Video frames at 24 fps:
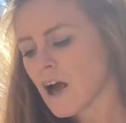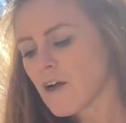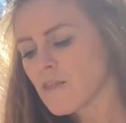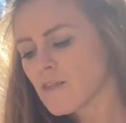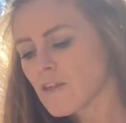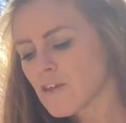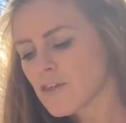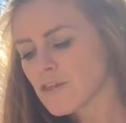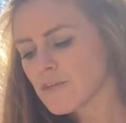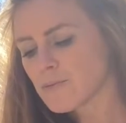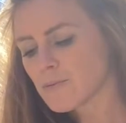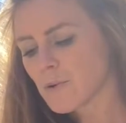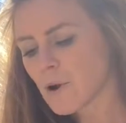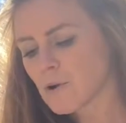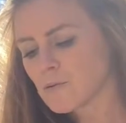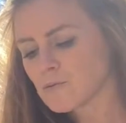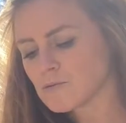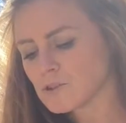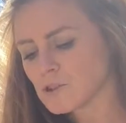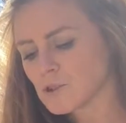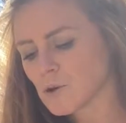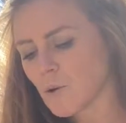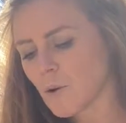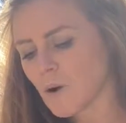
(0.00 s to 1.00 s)
the
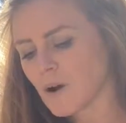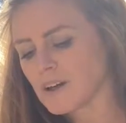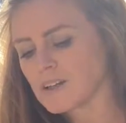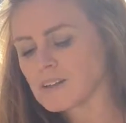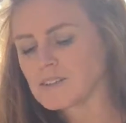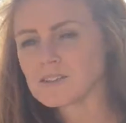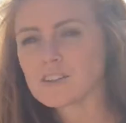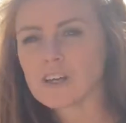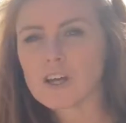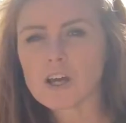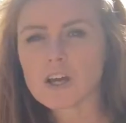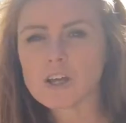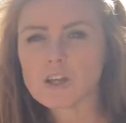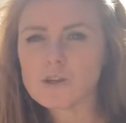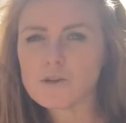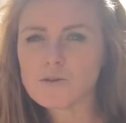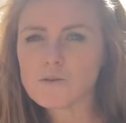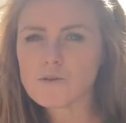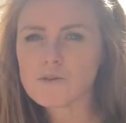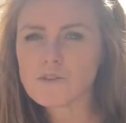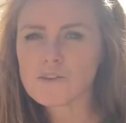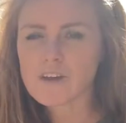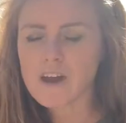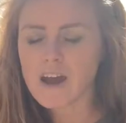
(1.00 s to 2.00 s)
throne toys,
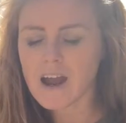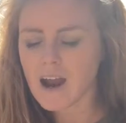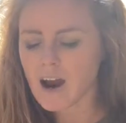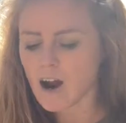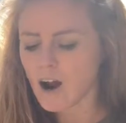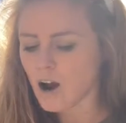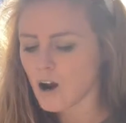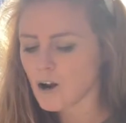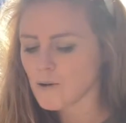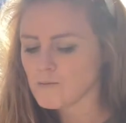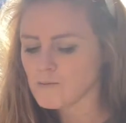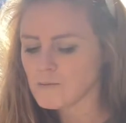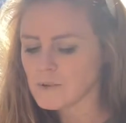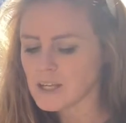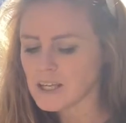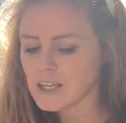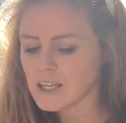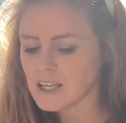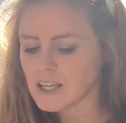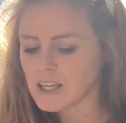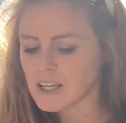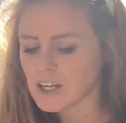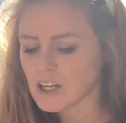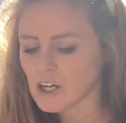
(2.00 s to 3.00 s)
you there, me
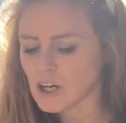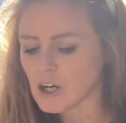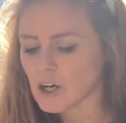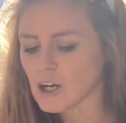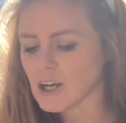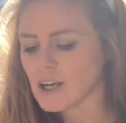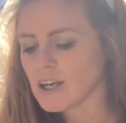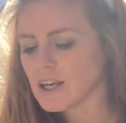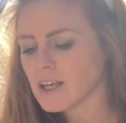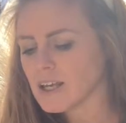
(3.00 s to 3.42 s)
here,